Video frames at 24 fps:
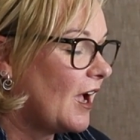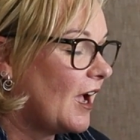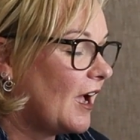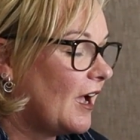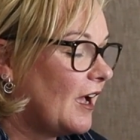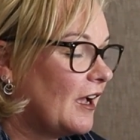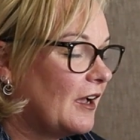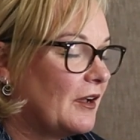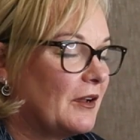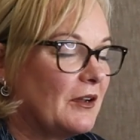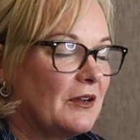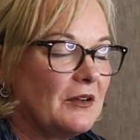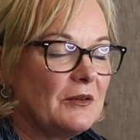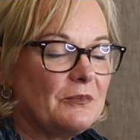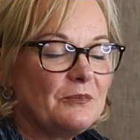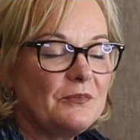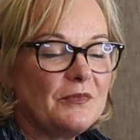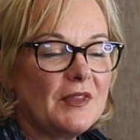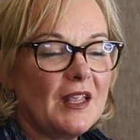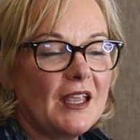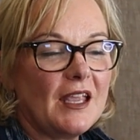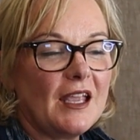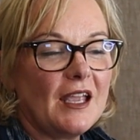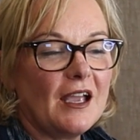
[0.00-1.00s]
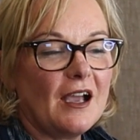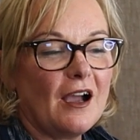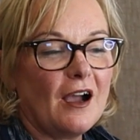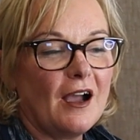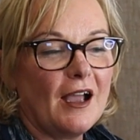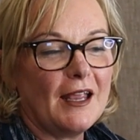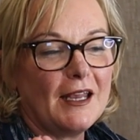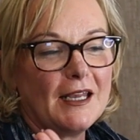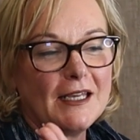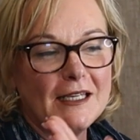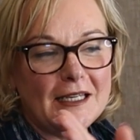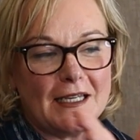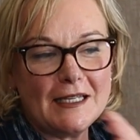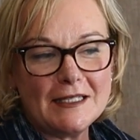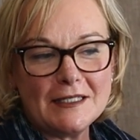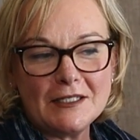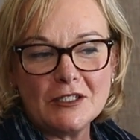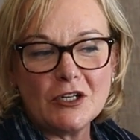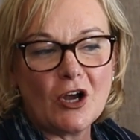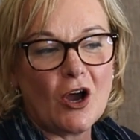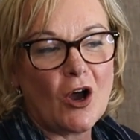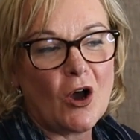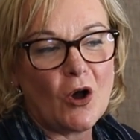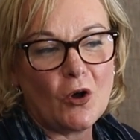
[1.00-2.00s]
It
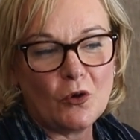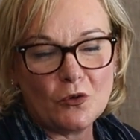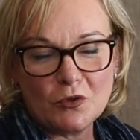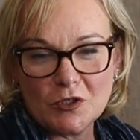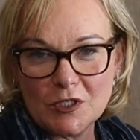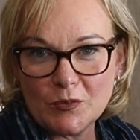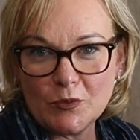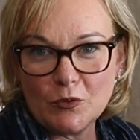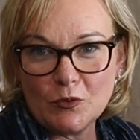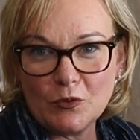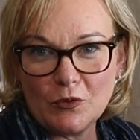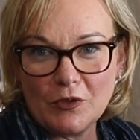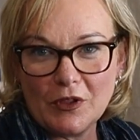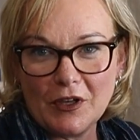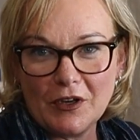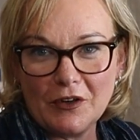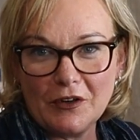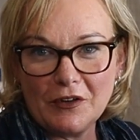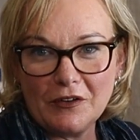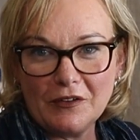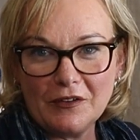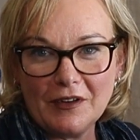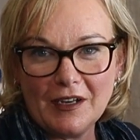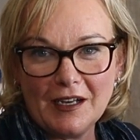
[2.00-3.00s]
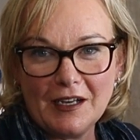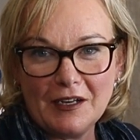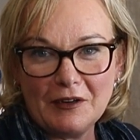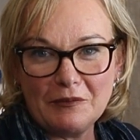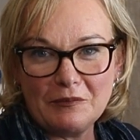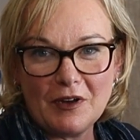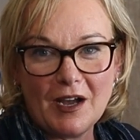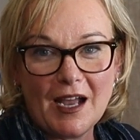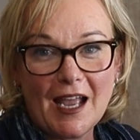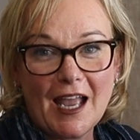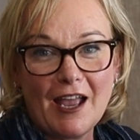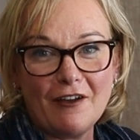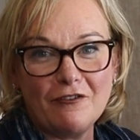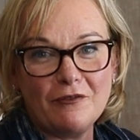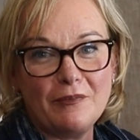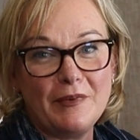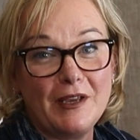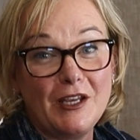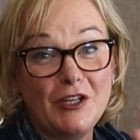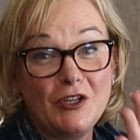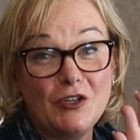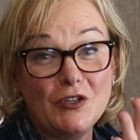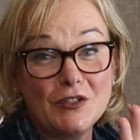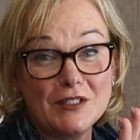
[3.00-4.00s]
isn't a whole spool though. I have
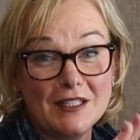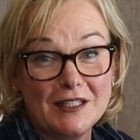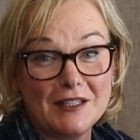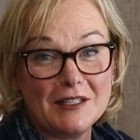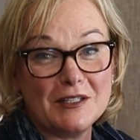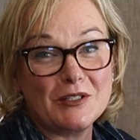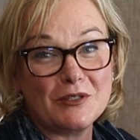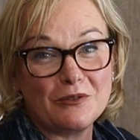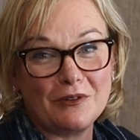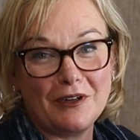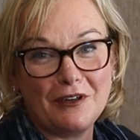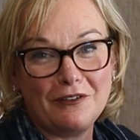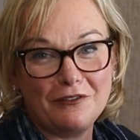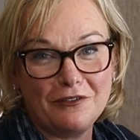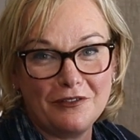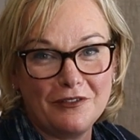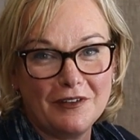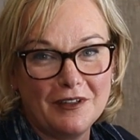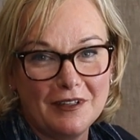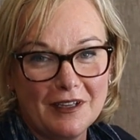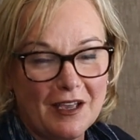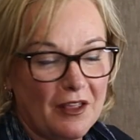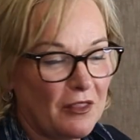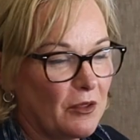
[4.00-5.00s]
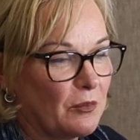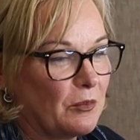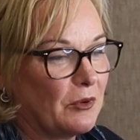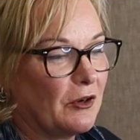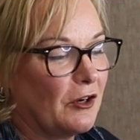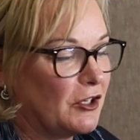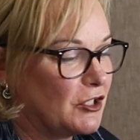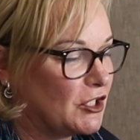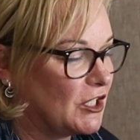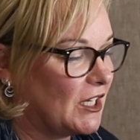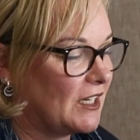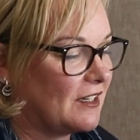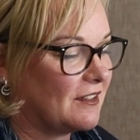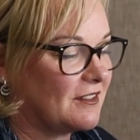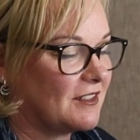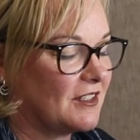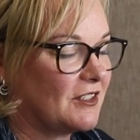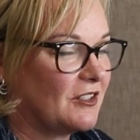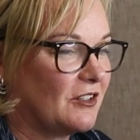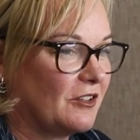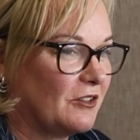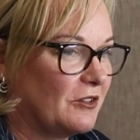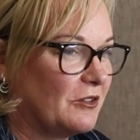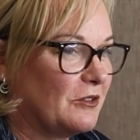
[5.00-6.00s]
been using this thread for other projects,
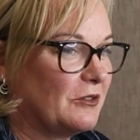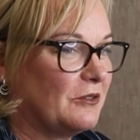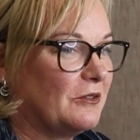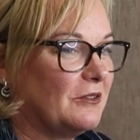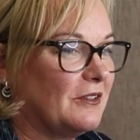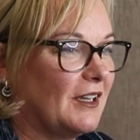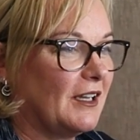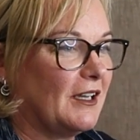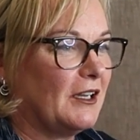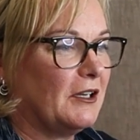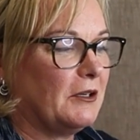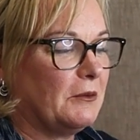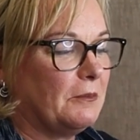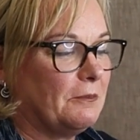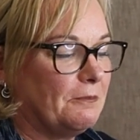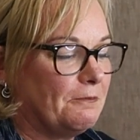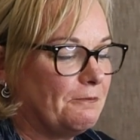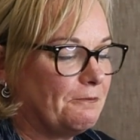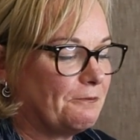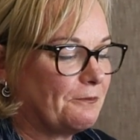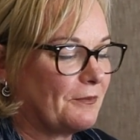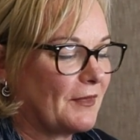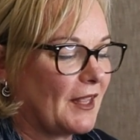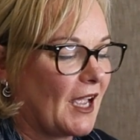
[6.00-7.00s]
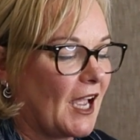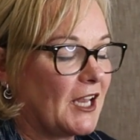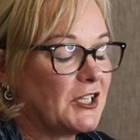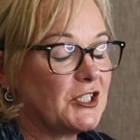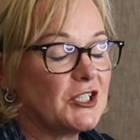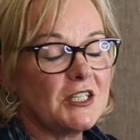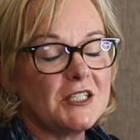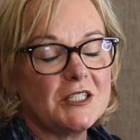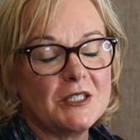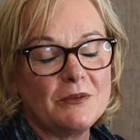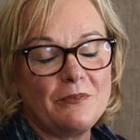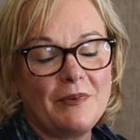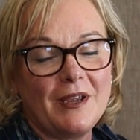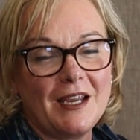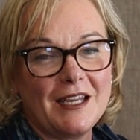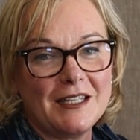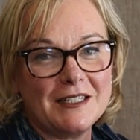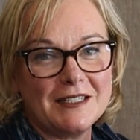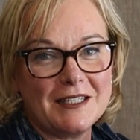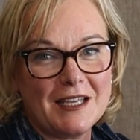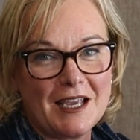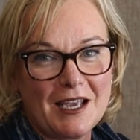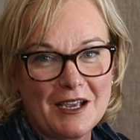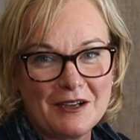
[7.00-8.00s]
so it just
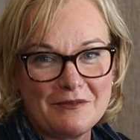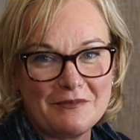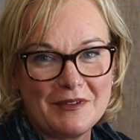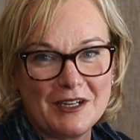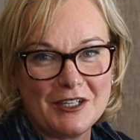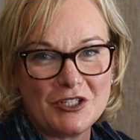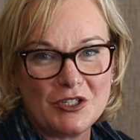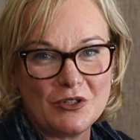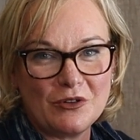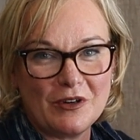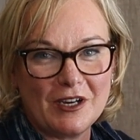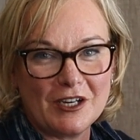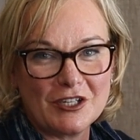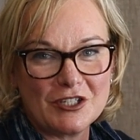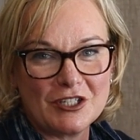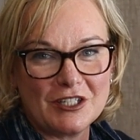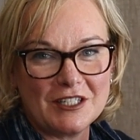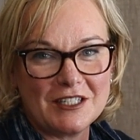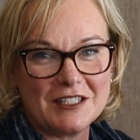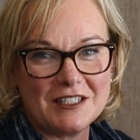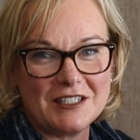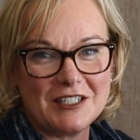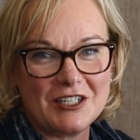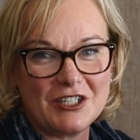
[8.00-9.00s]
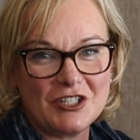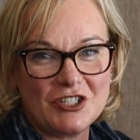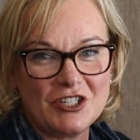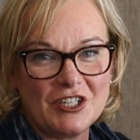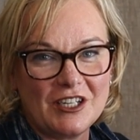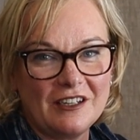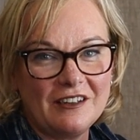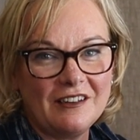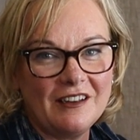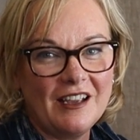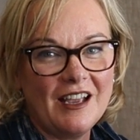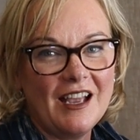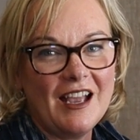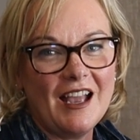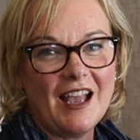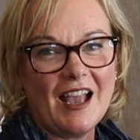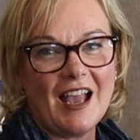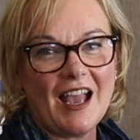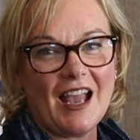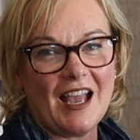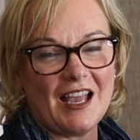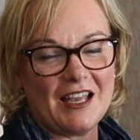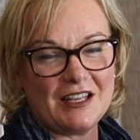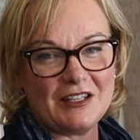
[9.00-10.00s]
depends how much you're actually stitching
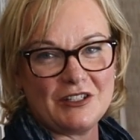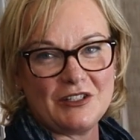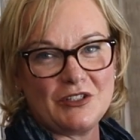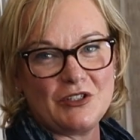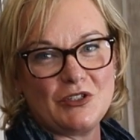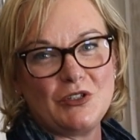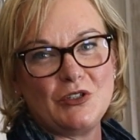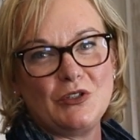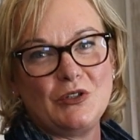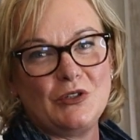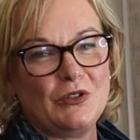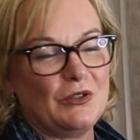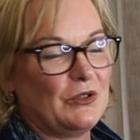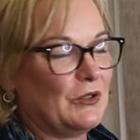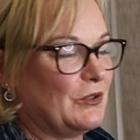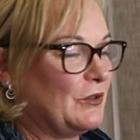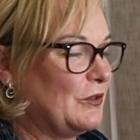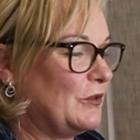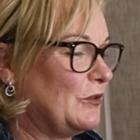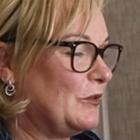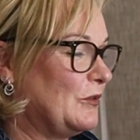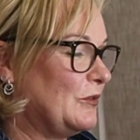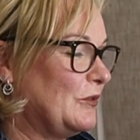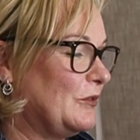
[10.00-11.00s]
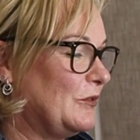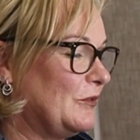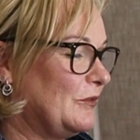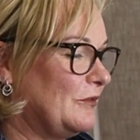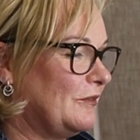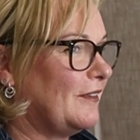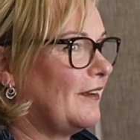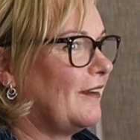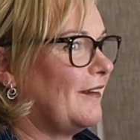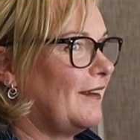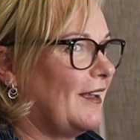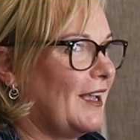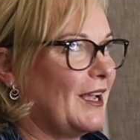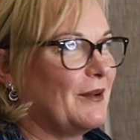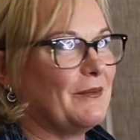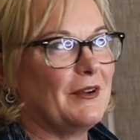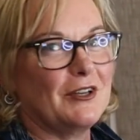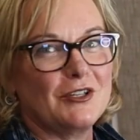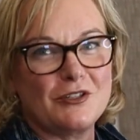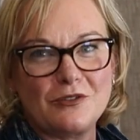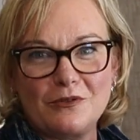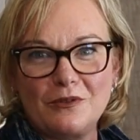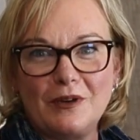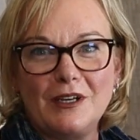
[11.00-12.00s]
as to how
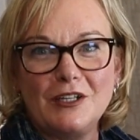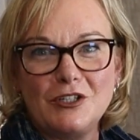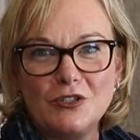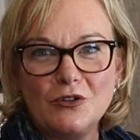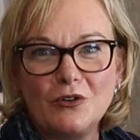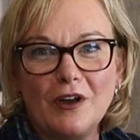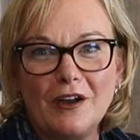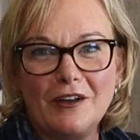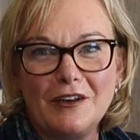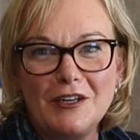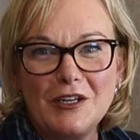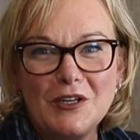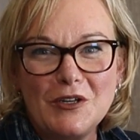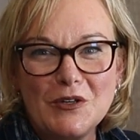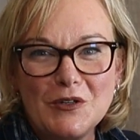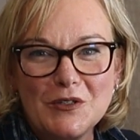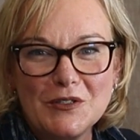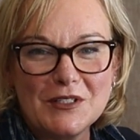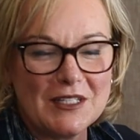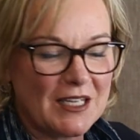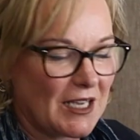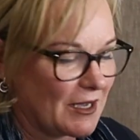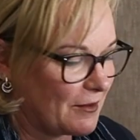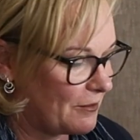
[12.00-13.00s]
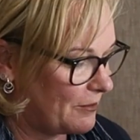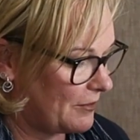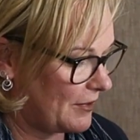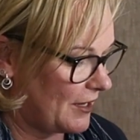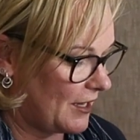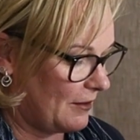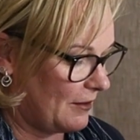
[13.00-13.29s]
much thread you're going to use up.